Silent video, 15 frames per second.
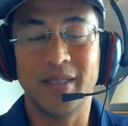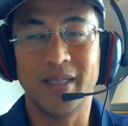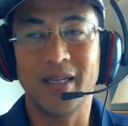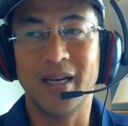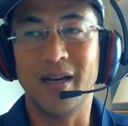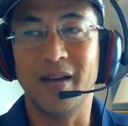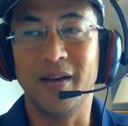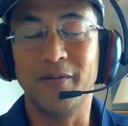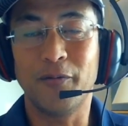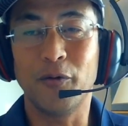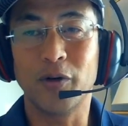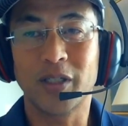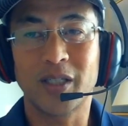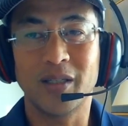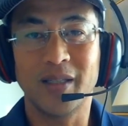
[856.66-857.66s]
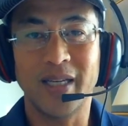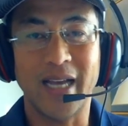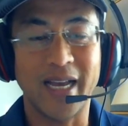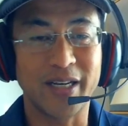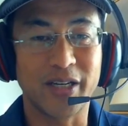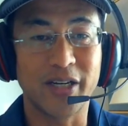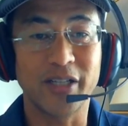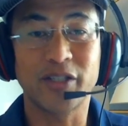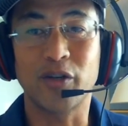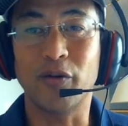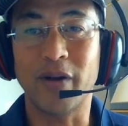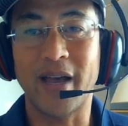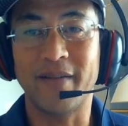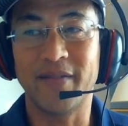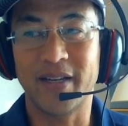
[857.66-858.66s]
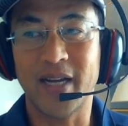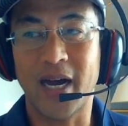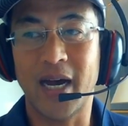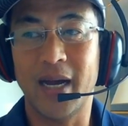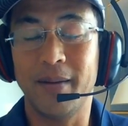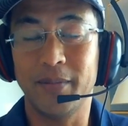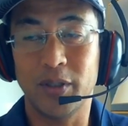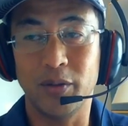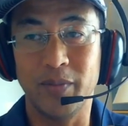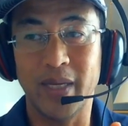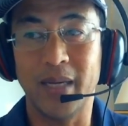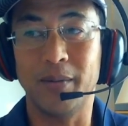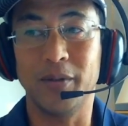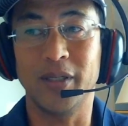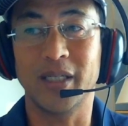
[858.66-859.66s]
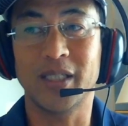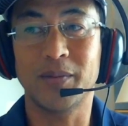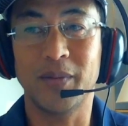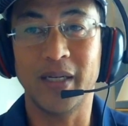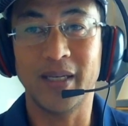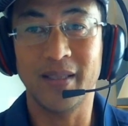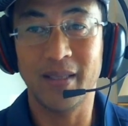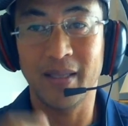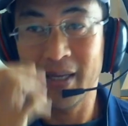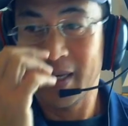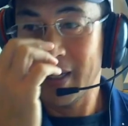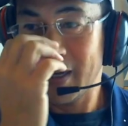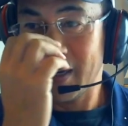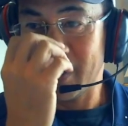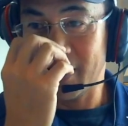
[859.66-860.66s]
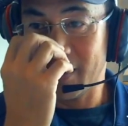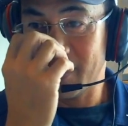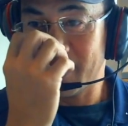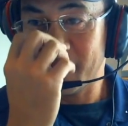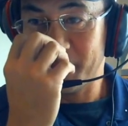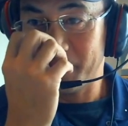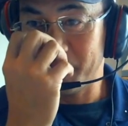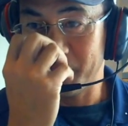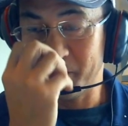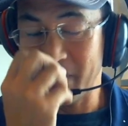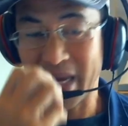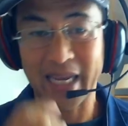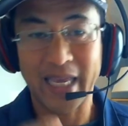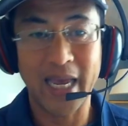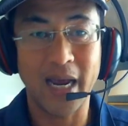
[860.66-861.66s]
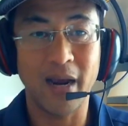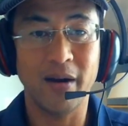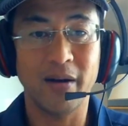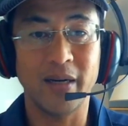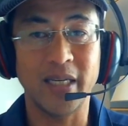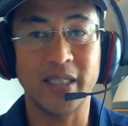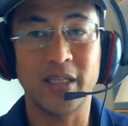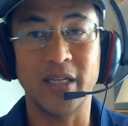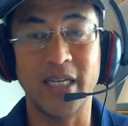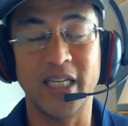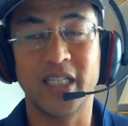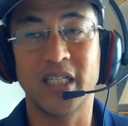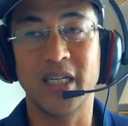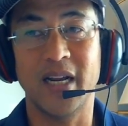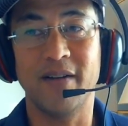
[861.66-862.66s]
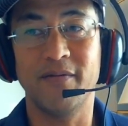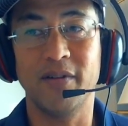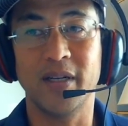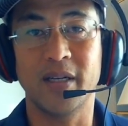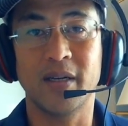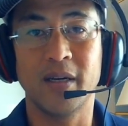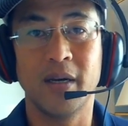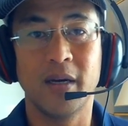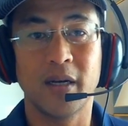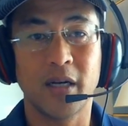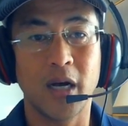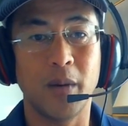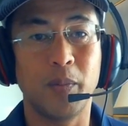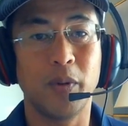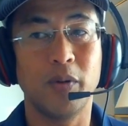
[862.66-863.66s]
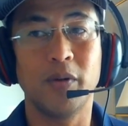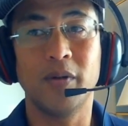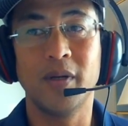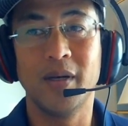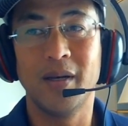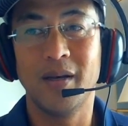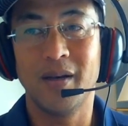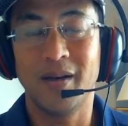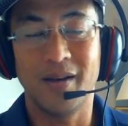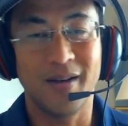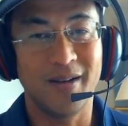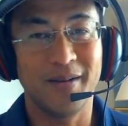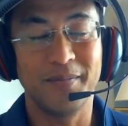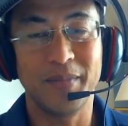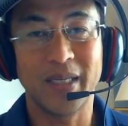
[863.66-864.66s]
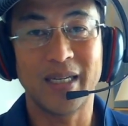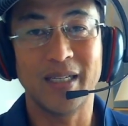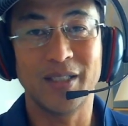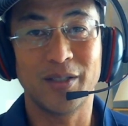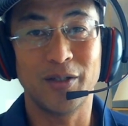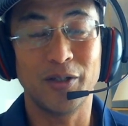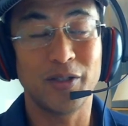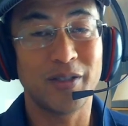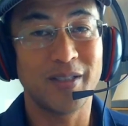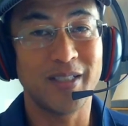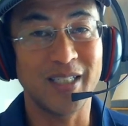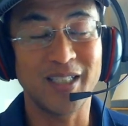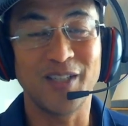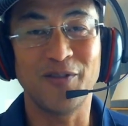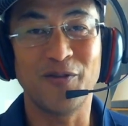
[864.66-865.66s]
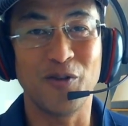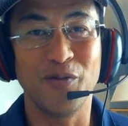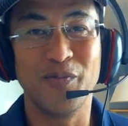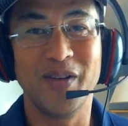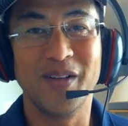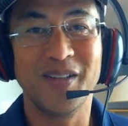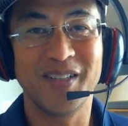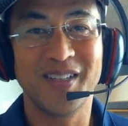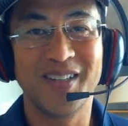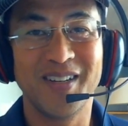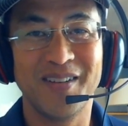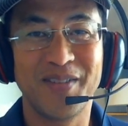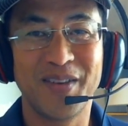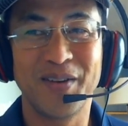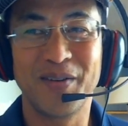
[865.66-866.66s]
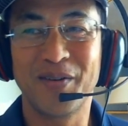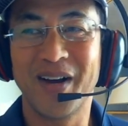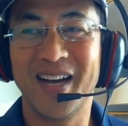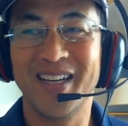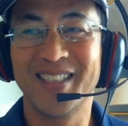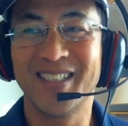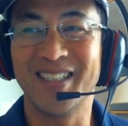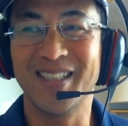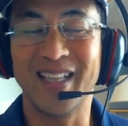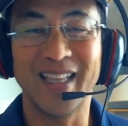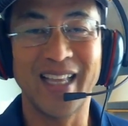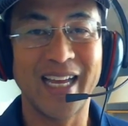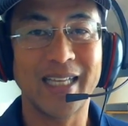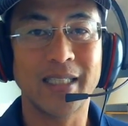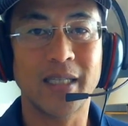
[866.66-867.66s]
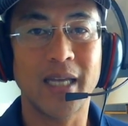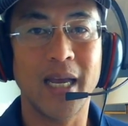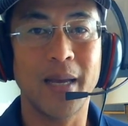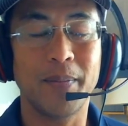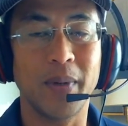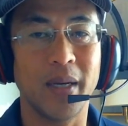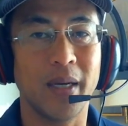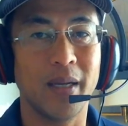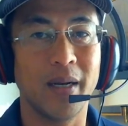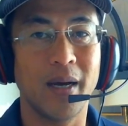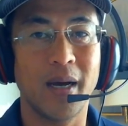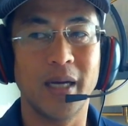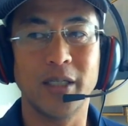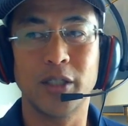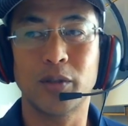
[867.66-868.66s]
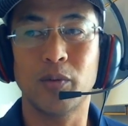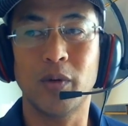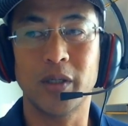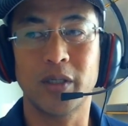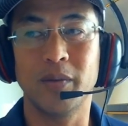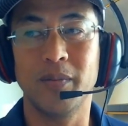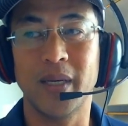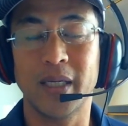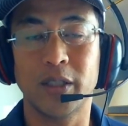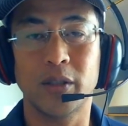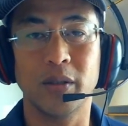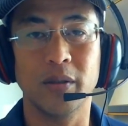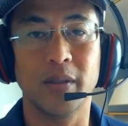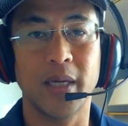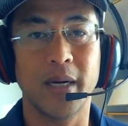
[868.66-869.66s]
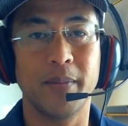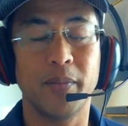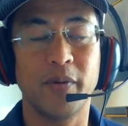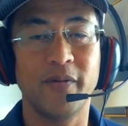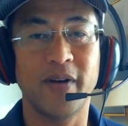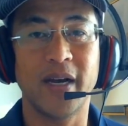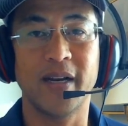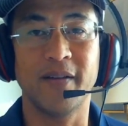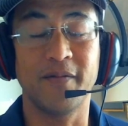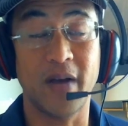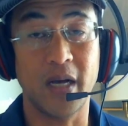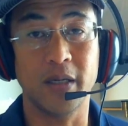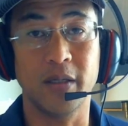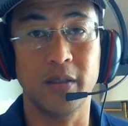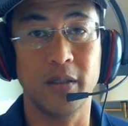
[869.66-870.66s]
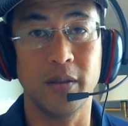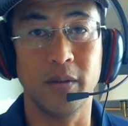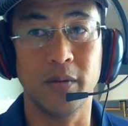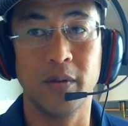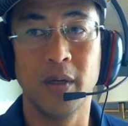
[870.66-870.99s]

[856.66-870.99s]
unfortunately, I just don't have the time to be able to explain Medicare to each and every couple, because there's 64 million of you guys in the landscape, and I just want to make sure that I'm providing value to